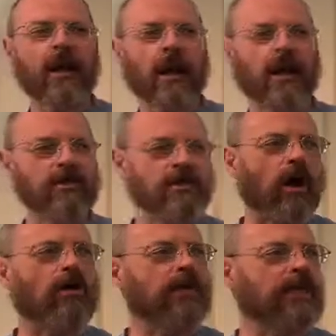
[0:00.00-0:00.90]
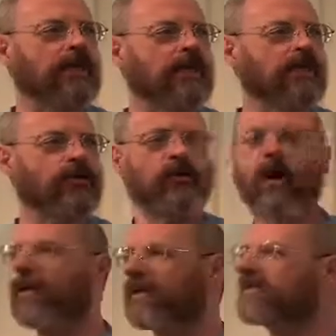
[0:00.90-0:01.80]
on a donkey, doing
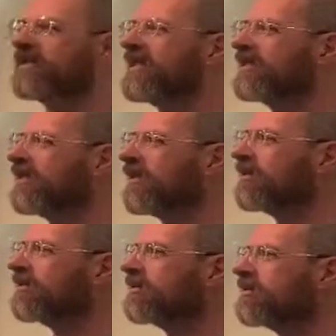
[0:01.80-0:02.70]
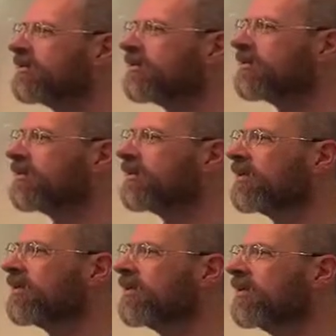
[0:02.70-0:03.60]
all these things here.
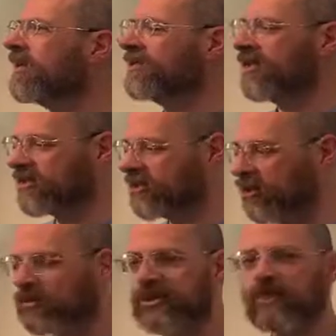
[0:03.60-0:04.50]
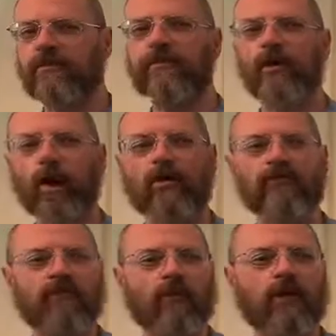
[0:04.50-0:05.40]
It just shows him going
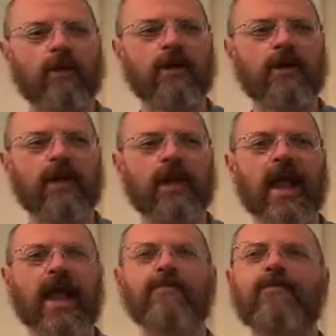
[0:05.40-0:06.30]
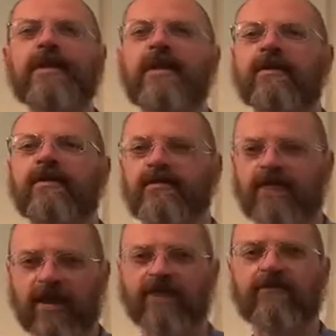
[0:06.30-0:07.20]
forward and being
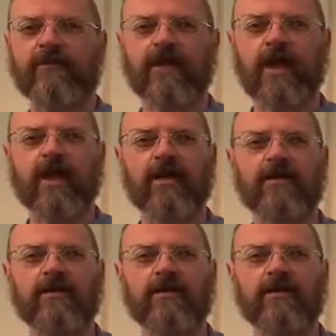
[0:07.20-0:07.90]
faithful to God.